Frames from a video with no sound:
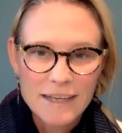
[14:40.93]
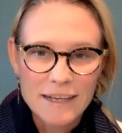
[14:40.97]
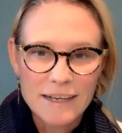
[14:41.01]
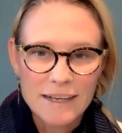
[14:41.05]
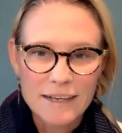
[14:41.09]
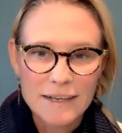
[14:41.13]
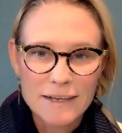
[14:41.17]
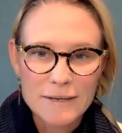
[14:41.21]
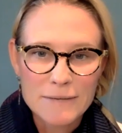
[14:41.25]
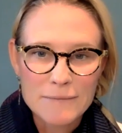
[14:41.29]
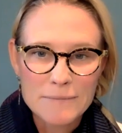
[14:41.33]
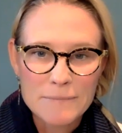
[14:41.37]

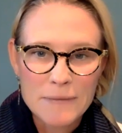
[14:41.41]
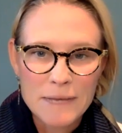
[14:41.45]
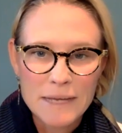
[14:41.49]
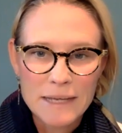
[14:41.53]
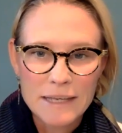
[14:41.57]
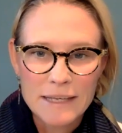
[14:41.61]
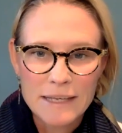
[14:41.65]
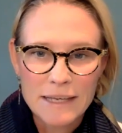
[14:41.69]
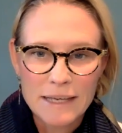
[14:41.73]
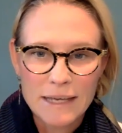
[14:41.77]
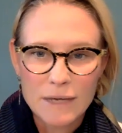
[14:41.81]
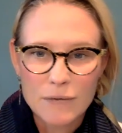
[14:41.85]

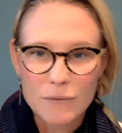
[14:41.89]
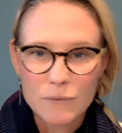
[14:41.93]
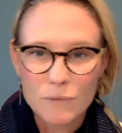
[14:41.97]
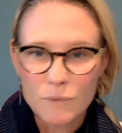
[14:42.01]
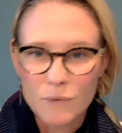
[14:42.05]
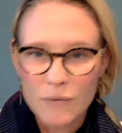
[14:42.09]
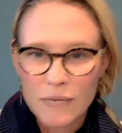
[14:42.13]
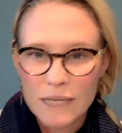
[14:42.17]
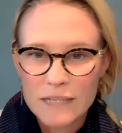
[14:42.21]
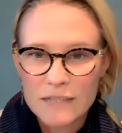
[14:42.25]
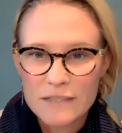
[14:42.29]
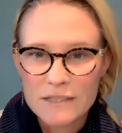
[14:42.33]
I can't
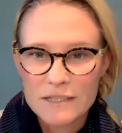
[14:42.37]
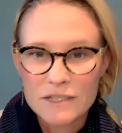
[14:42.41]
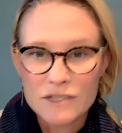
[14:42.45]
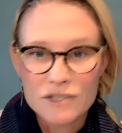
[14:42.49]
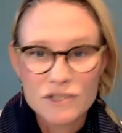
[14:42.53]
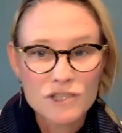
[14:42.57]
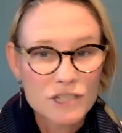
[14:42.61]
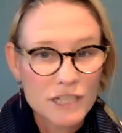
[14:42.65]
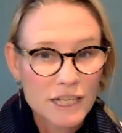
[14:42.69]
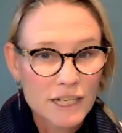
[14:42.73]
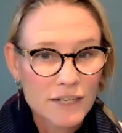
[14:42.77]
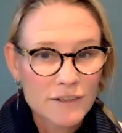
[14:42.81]
wait to
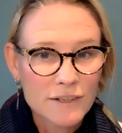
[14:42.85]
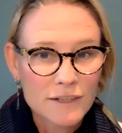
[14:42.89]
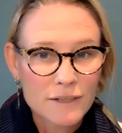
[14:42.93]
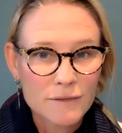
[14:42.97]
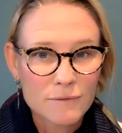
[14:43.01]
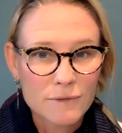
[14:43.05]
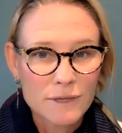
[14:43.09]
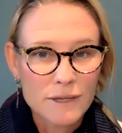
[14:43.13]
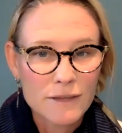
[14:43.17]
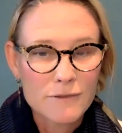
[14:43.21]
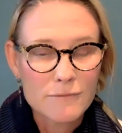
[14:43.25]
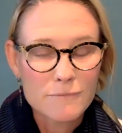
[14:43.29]
share
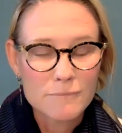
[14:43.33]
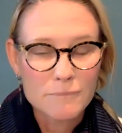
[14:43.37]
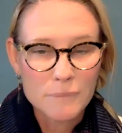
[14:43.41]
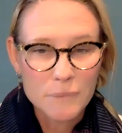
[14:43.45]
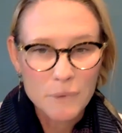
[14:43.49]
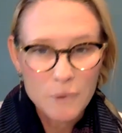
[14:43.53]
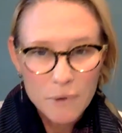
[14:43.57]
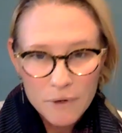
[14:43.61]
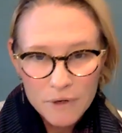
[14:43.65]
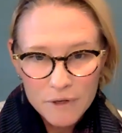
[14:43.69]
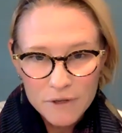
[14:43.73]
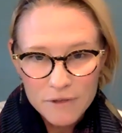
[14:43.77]
it with
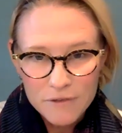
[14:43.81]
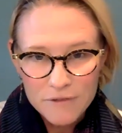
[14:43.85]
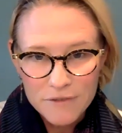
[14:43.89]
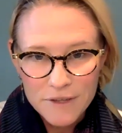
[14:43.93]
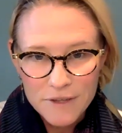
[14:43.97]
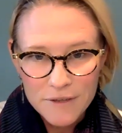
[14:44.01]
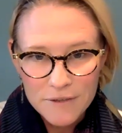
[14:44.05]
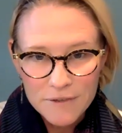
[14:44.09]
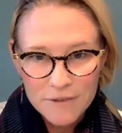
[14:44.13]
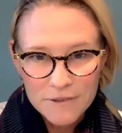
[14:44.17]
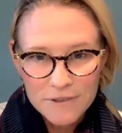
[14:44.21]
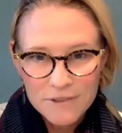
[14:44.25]
more of
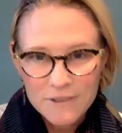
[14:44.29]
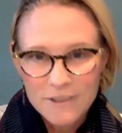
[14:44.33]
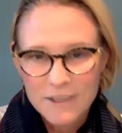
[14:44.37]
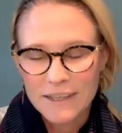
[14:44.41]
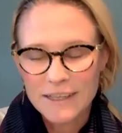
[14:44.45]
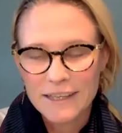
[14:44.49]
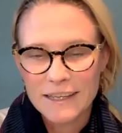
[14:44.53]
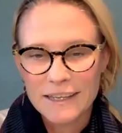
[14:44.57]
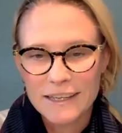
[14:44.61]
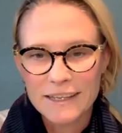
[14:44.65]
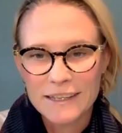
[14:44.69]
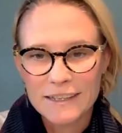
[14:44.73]
you,
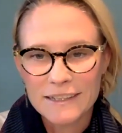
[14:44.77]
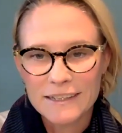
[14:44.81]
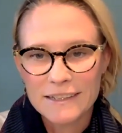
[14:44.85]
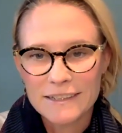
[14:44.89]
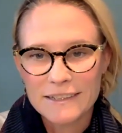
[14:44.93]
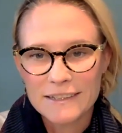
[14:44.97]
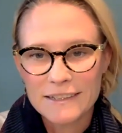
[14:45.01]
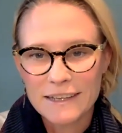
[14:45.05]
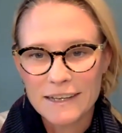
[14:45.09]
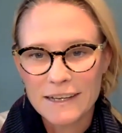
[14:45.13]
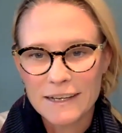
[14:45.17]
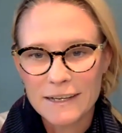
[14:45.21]

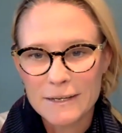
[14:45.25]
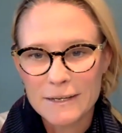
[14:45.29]
and